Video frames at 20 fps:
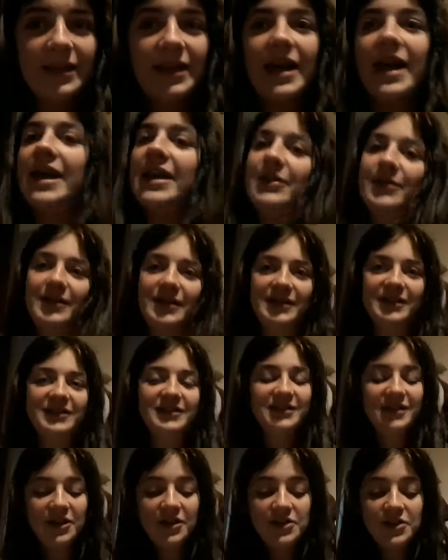Anyways,
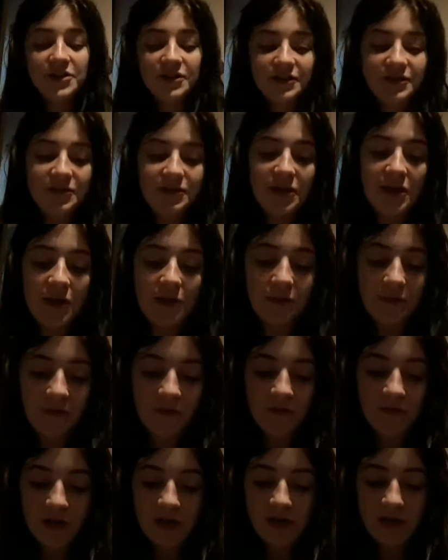so the
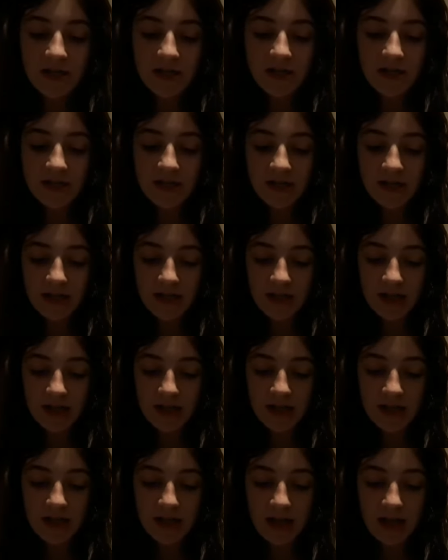first
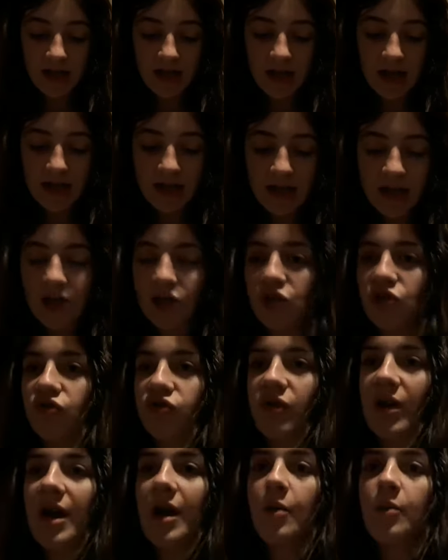thing I
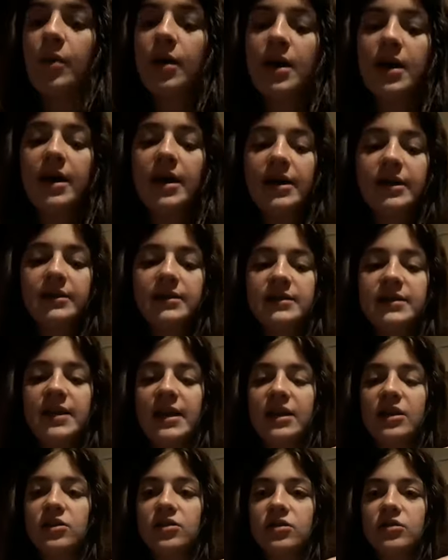grab, there's
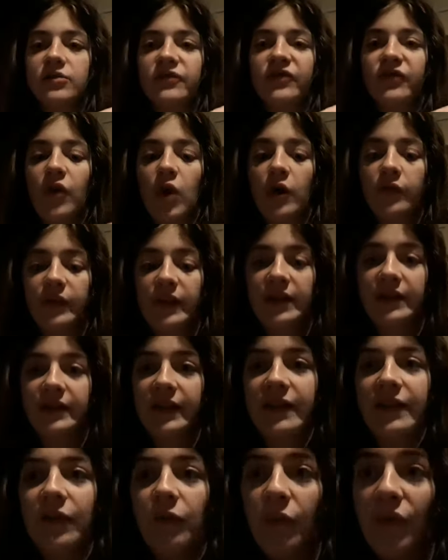like 4 things
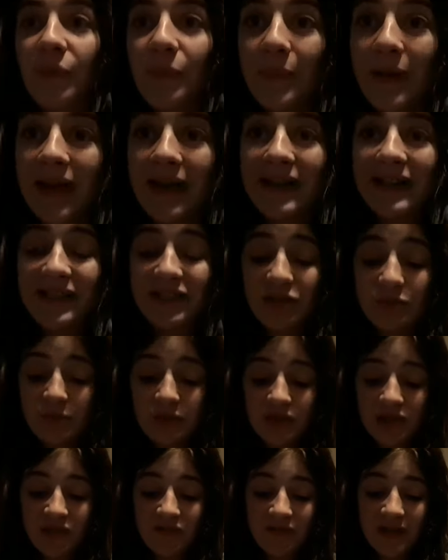in the one package,
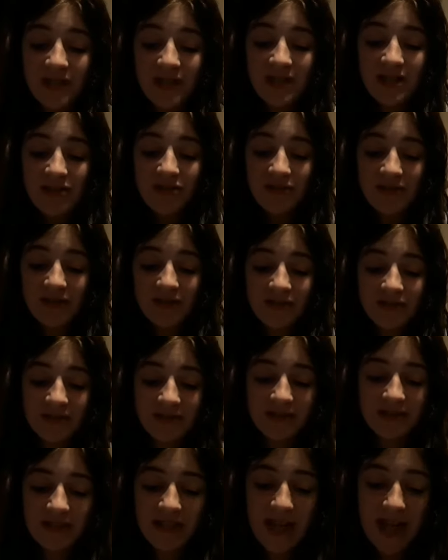which is really annoying because
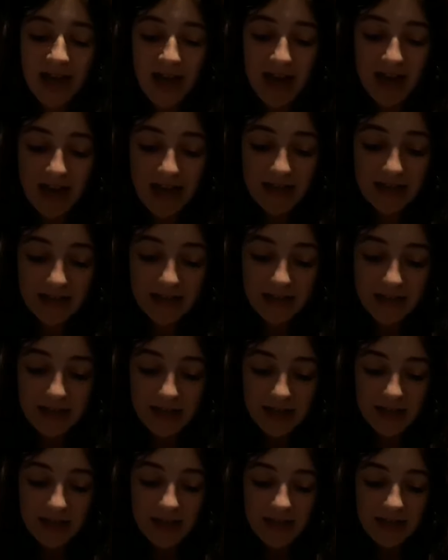they are hard
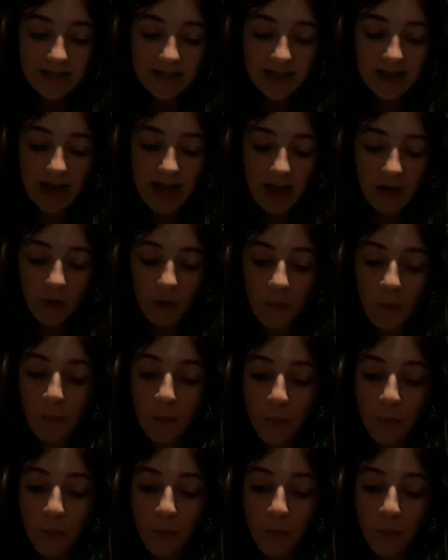to get out.